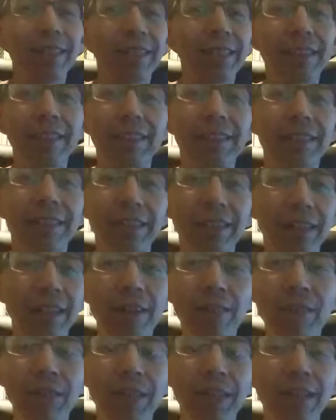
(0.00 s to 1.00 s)
and
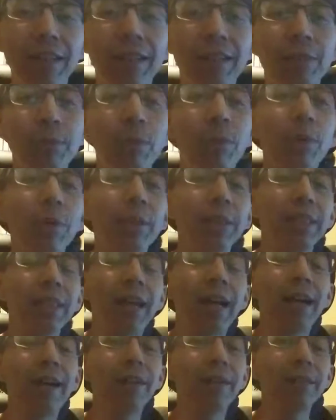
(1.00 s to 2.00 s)
living in this boy's
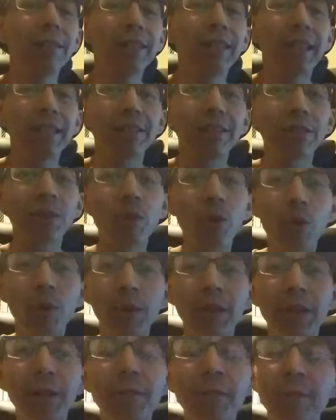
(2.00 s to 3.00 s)
house as a
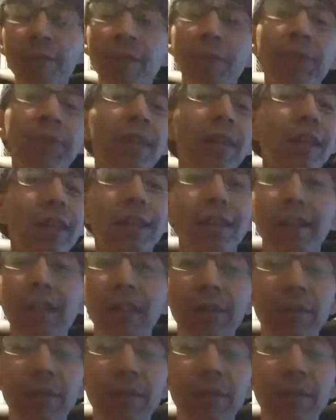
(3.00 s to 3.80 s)
toy, it